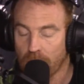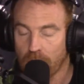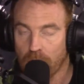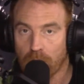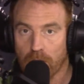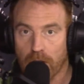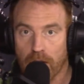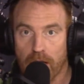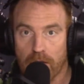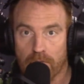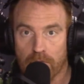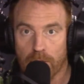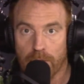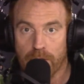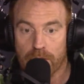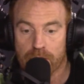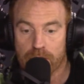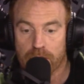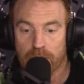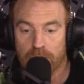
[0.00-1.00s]
all of that
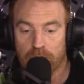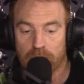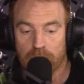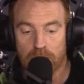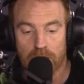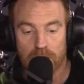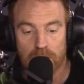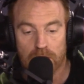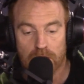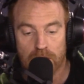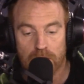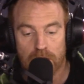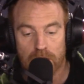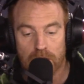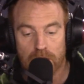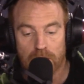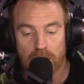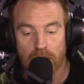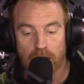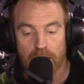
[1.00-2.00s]
rubbish.
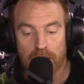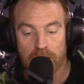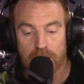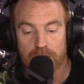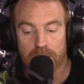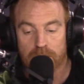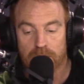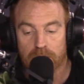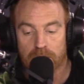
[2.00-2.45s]
And